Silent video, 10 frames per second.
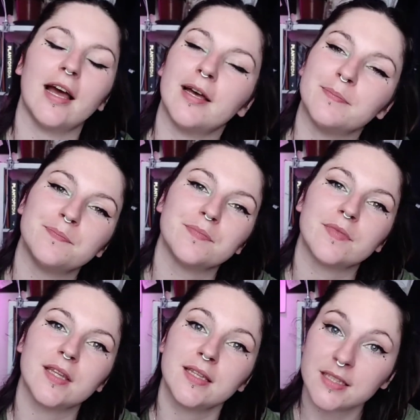In
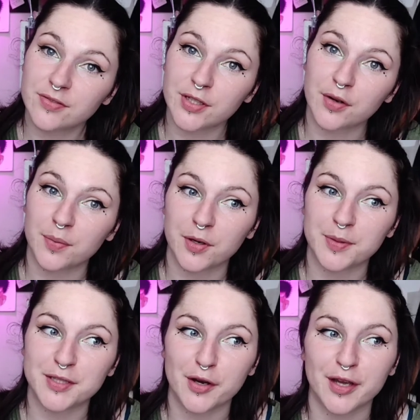this video, I'm going
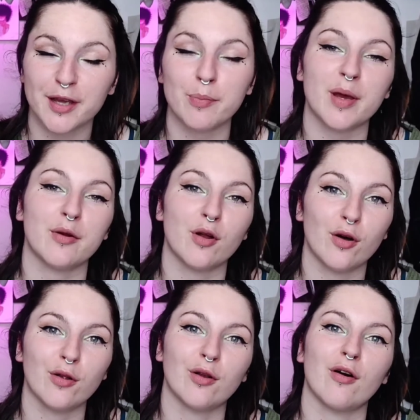to be talking about
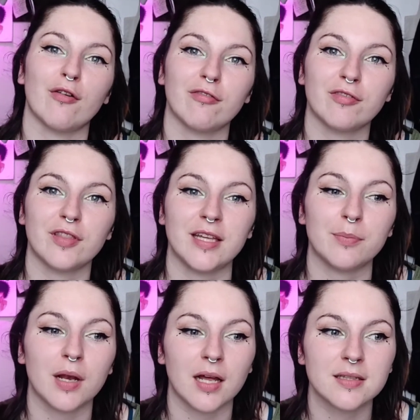all of the
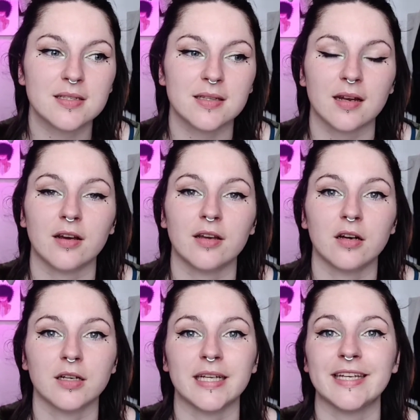plants that I
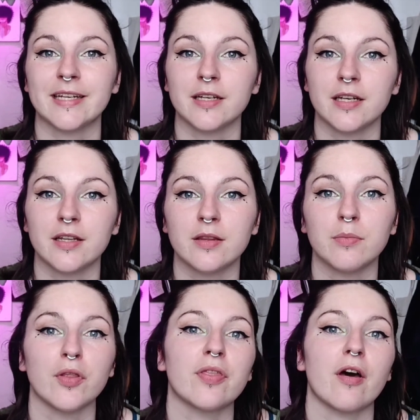got in
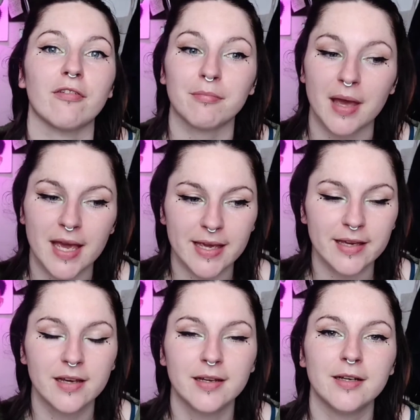the month of
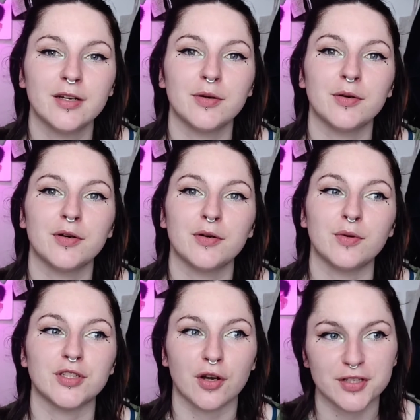May,
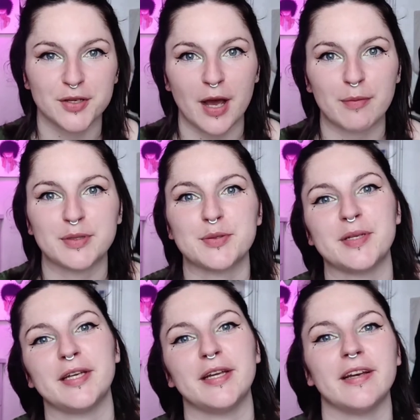which also happened to
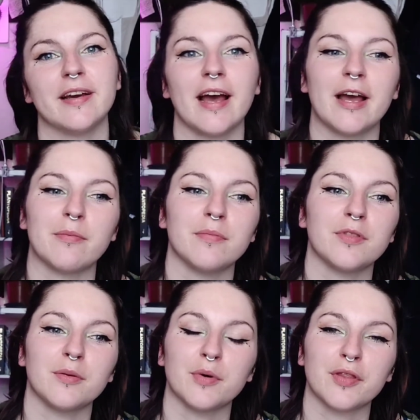be
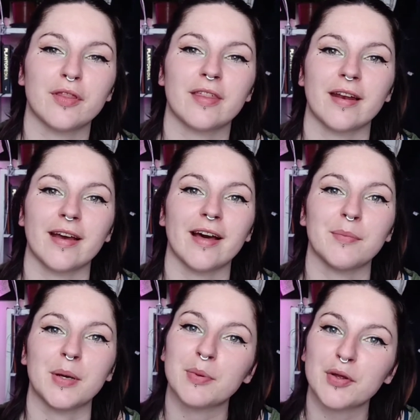the month that I
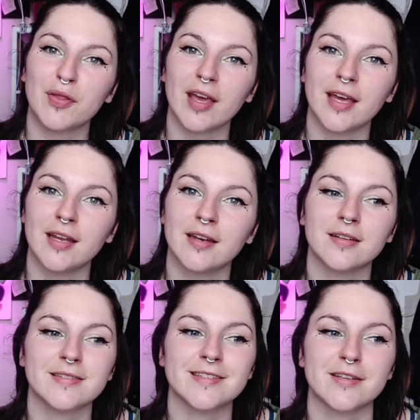had my birthday
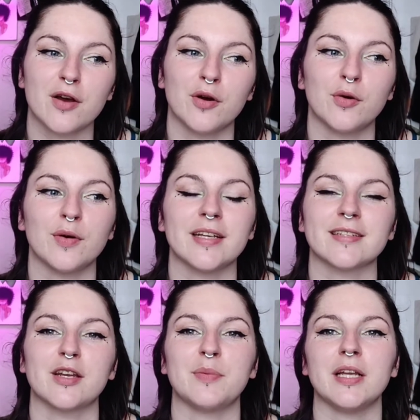in. So
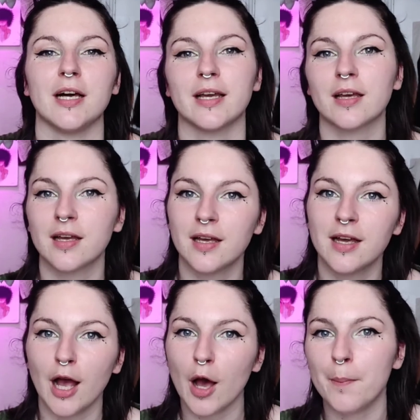it's going to be like
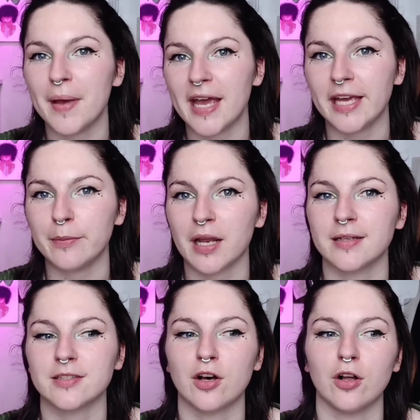a May
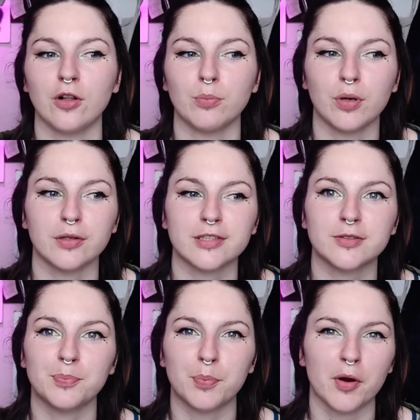plant haul
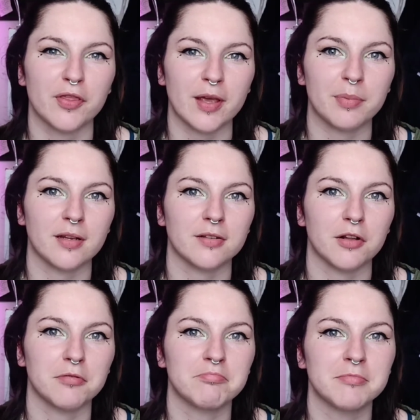plus birthday plant
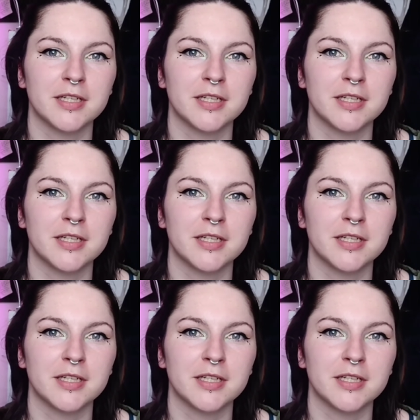haul.